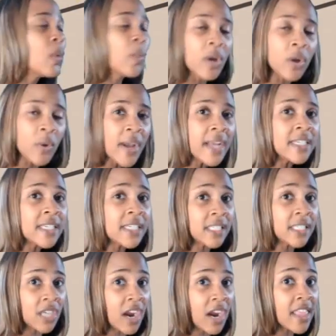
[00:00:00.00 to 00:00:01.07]
We're going to
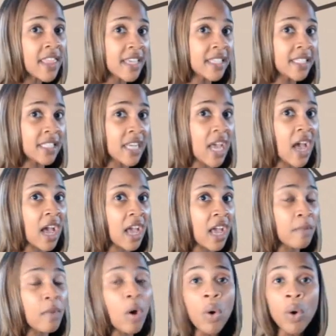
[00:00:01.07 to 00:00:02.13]
start this
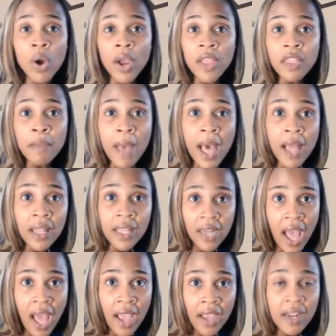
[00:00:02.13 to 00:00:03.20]
time on the belly
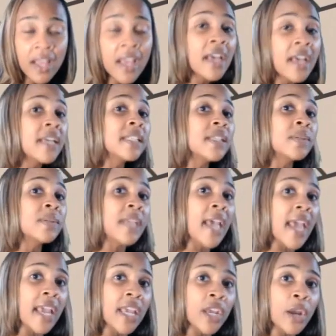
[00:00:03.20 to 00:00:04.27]
line. So
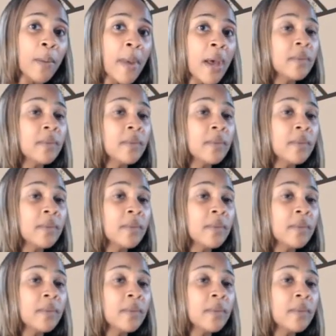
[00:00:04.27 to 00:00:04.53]
take your